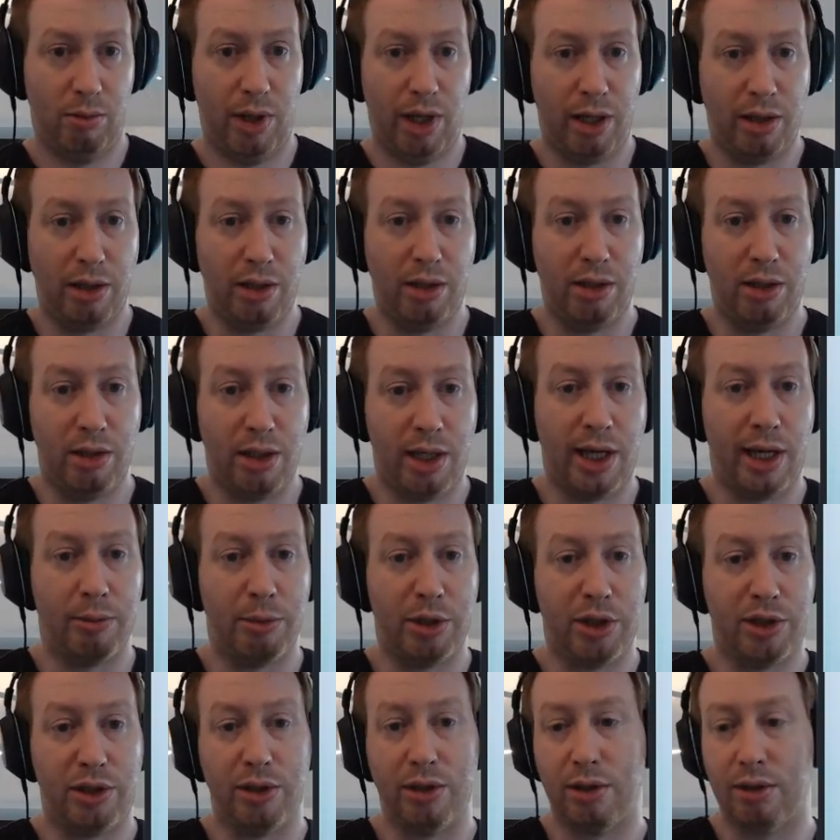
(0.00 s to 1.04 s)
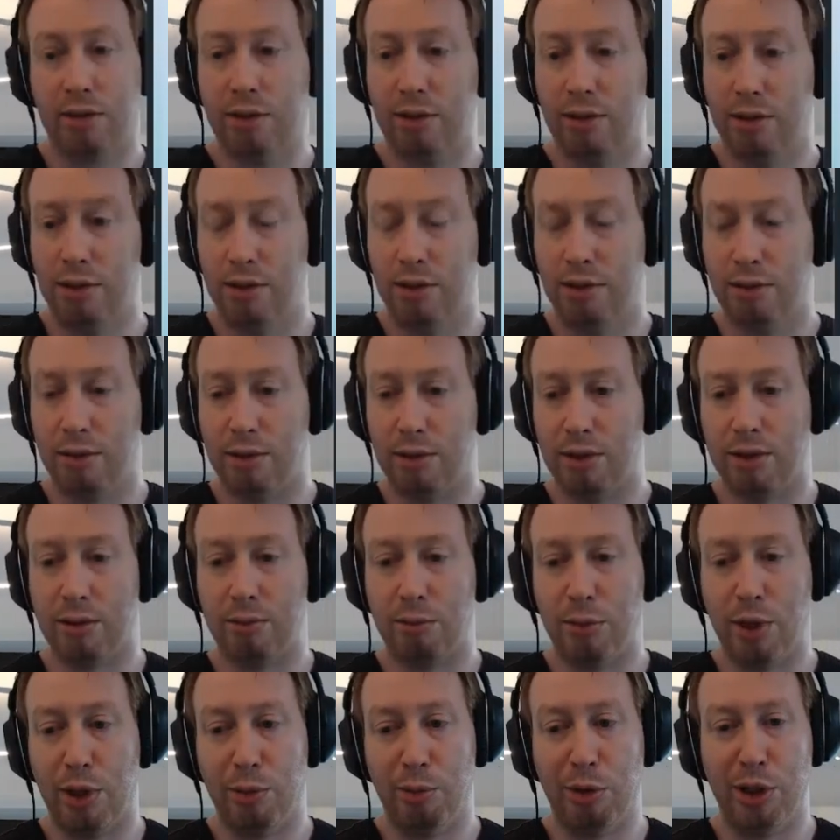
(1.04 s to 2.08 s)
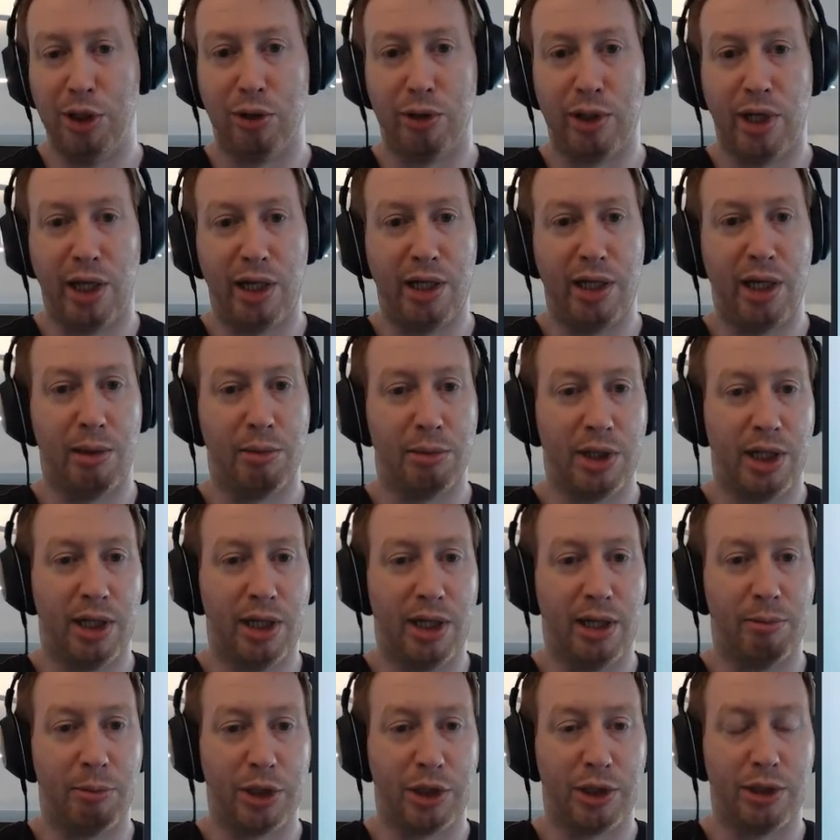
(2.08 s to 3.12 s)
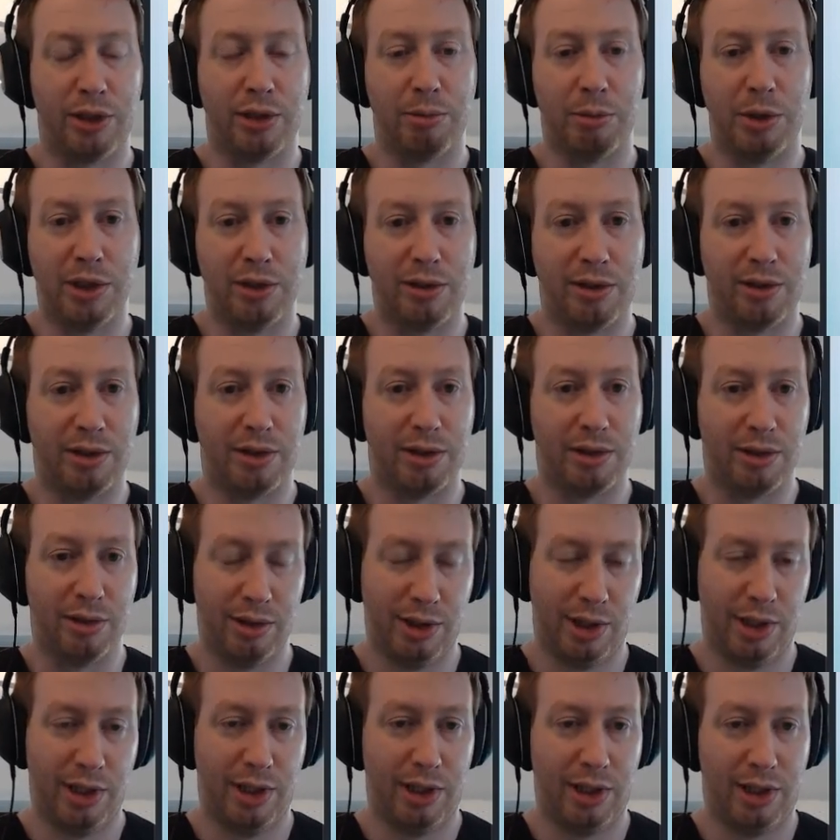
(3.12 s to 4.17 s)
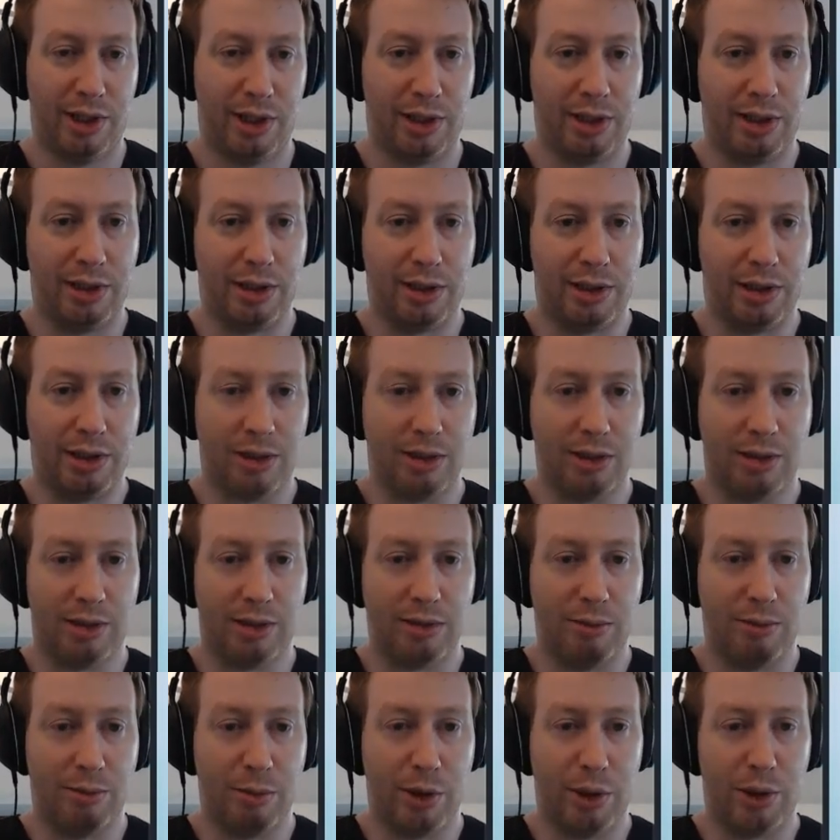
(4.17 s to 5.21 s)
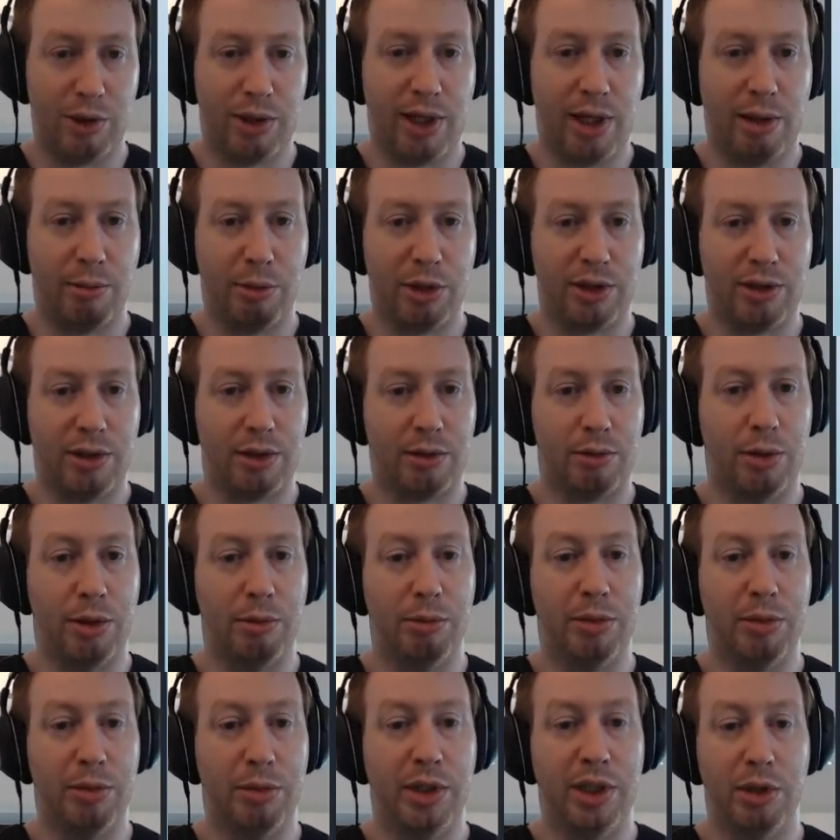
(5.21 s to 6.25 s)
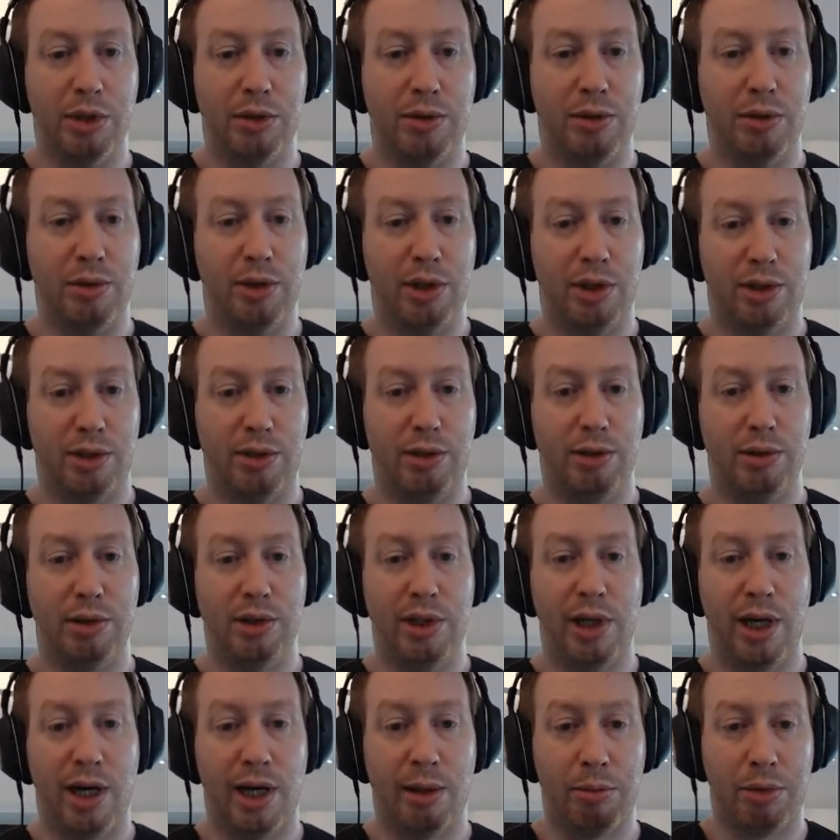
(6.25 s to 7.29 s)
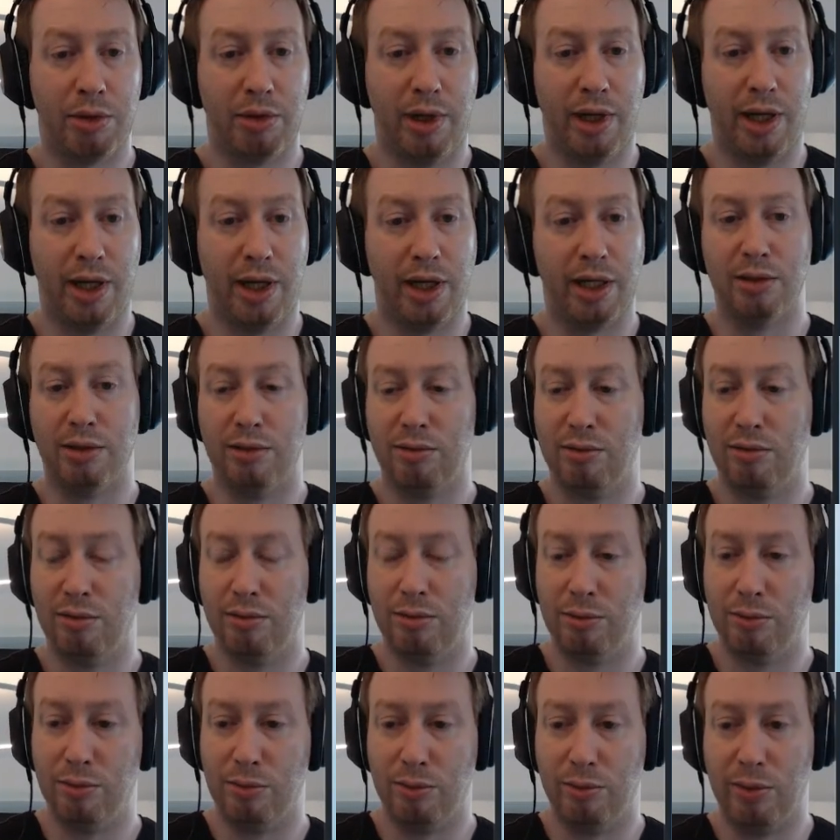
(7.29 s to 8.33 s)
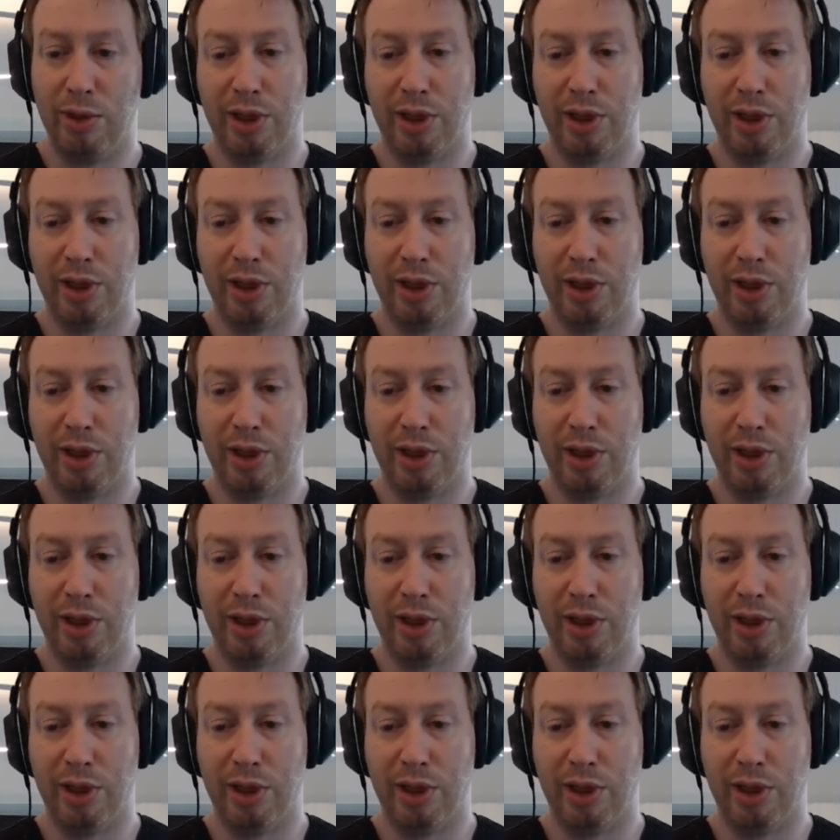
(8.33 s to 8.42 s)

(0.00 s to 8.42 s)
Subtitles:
any amateur, maybe not any amateur, but most amateurs will be able to just use the app and